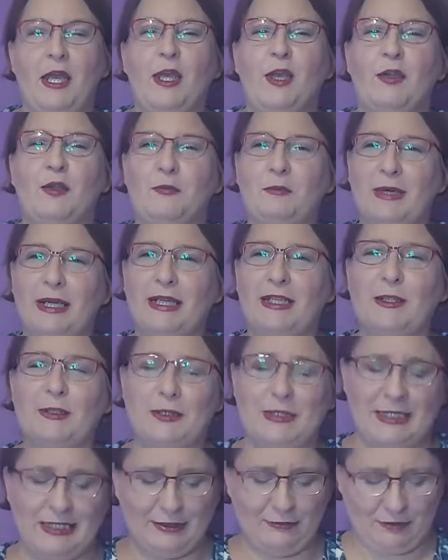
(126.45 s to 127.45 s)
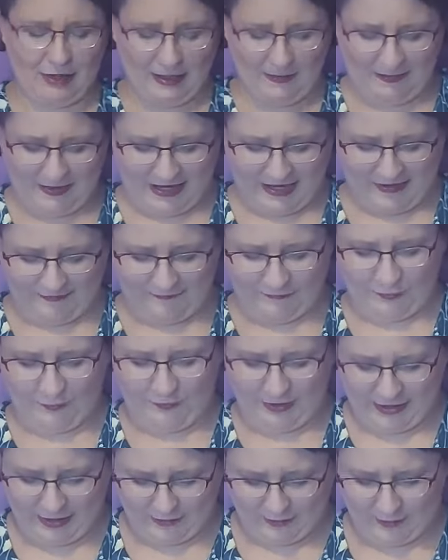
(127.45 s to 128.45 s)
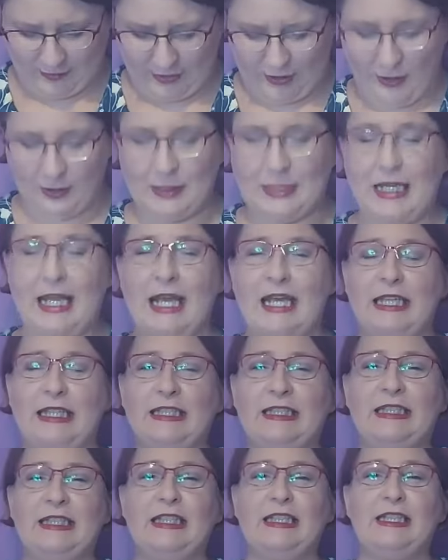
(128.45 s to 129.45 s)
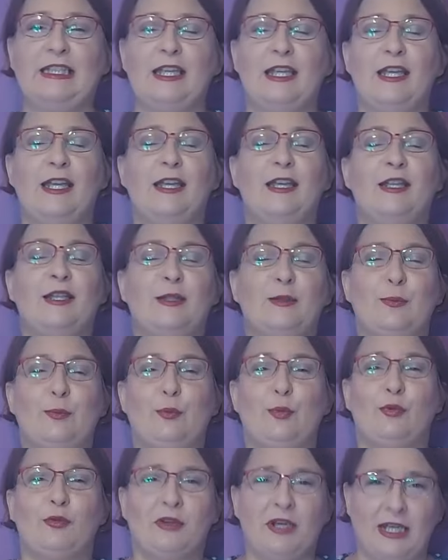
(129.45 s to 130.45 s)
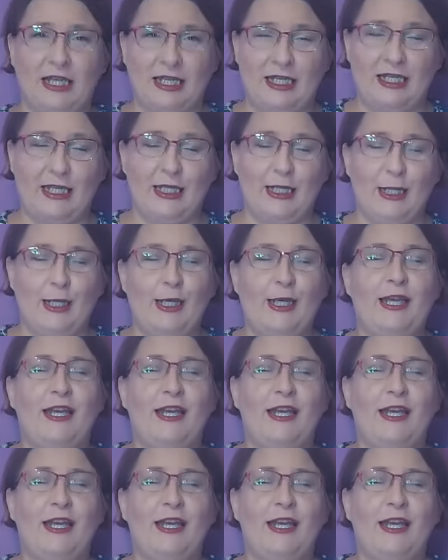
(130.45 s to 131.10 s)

You might not see drape everywhere because I did spray